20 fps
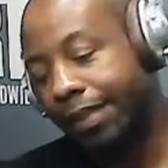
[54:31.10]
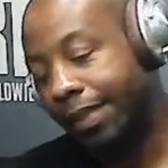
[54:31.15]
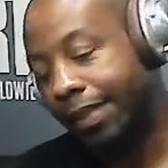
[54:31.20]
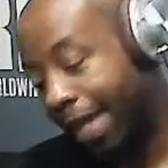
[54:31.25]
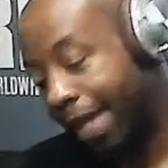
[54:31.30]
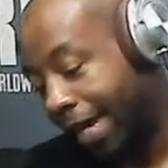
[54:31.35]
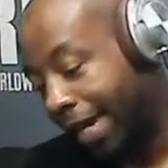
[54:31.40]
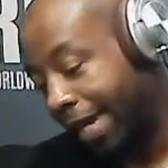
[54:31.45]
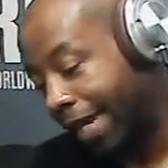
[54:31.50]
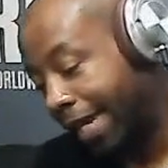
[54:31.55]

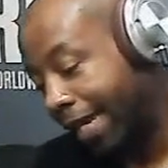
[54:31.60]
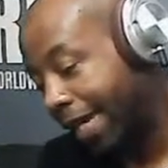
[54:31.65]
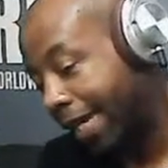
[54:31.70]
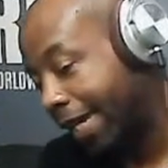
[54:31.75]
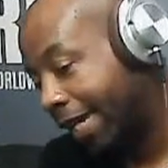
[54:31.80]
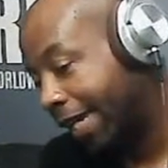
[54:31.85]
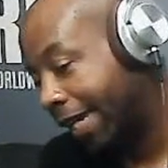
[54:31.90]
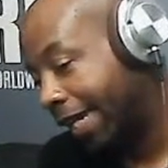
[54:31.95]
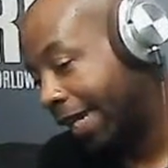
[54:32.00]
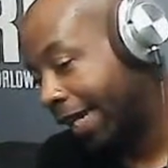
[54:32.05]
Yeah.
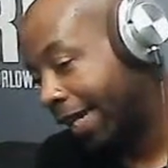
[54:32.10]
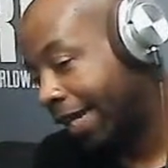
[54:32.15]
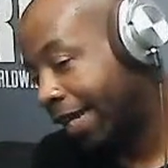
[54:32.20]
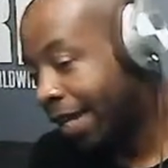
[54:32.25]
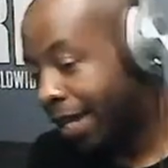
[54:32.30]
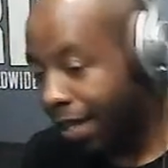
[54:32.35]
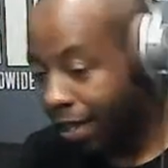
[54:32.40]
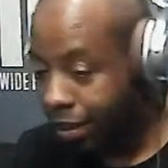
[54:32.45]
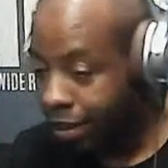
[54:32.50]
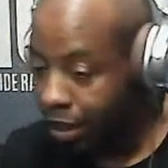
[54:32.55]

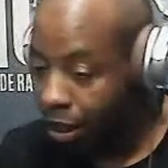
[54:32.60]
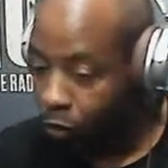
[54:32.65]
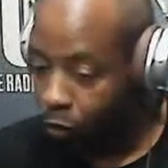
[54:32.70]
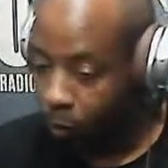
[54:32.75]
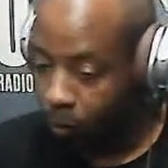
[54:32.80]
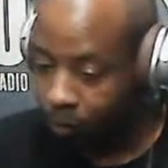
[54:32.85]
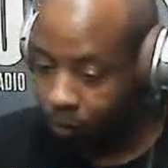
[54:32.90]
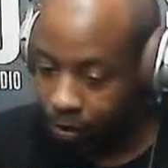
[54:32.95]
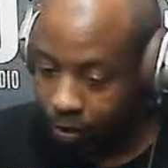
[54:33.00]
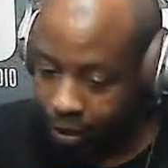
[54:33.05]
Yo,
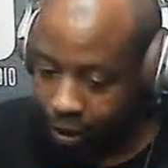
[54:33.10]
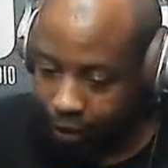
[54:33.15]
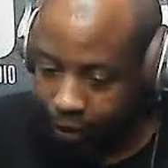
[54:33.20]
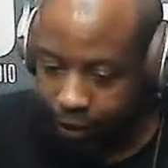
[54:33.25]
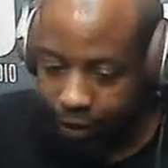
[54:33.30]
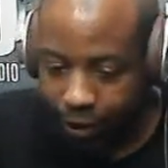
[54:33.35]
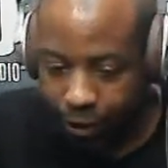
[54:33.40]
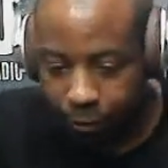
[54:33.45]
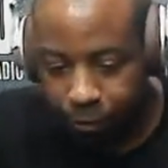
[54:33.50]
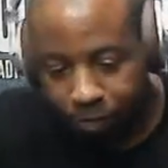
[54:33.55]
check
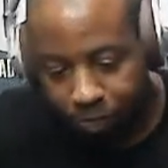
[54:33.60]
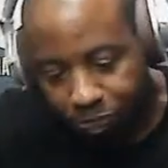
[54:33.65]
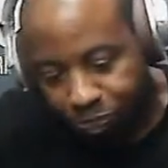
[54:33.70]
this out.